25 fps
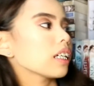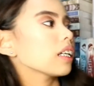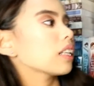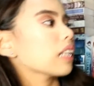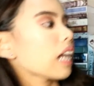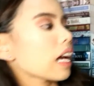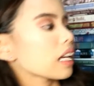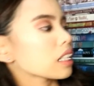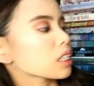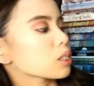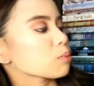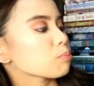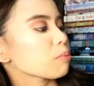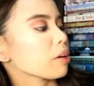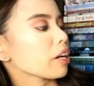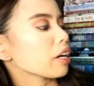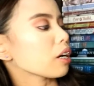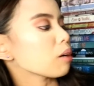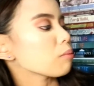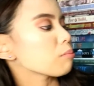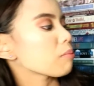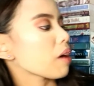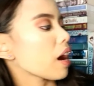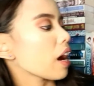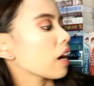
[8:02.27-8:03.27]
Glass
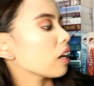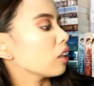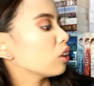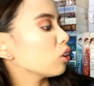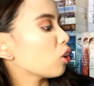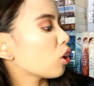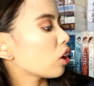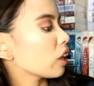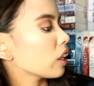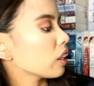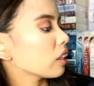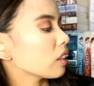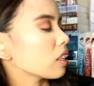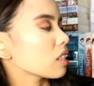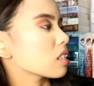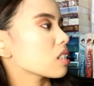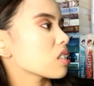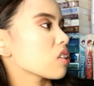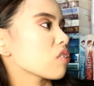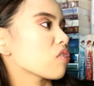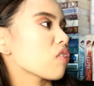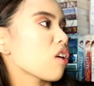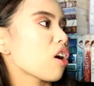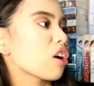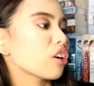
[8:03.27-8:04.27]
Pair by Lauren
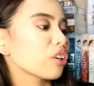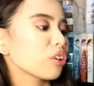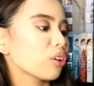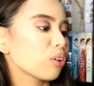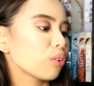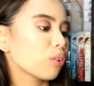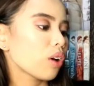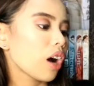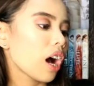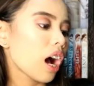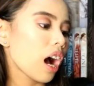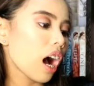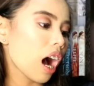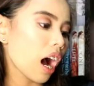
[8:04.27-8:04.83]
DeStefano.